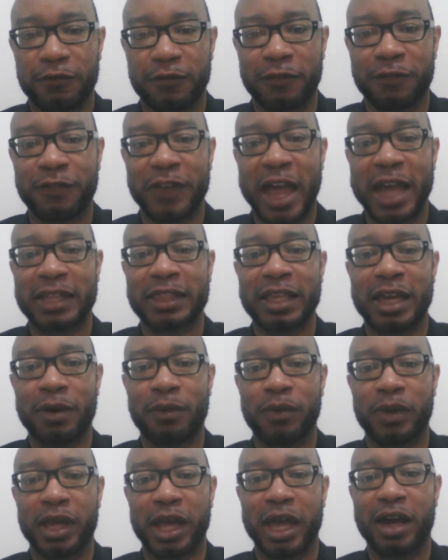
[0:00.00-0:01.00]
fact
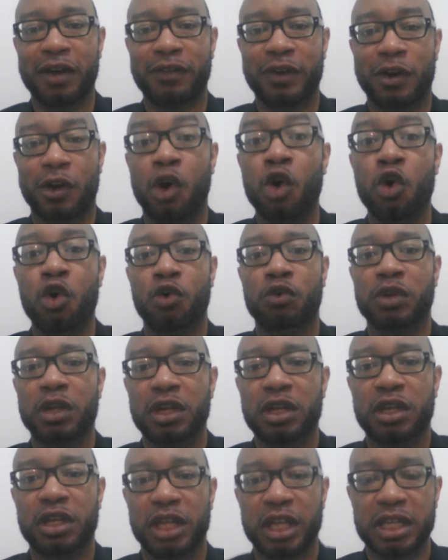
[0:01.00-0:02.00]
that we have our own,
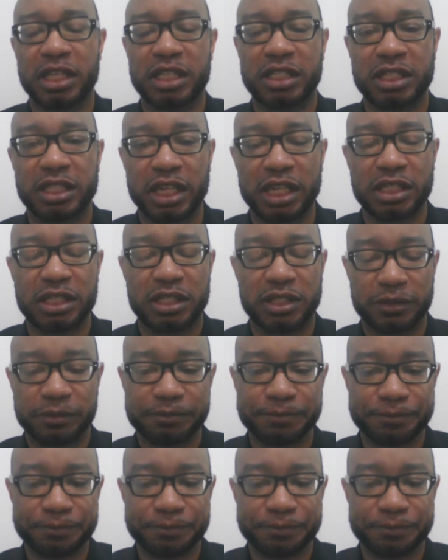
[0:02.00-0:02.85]
in the sense,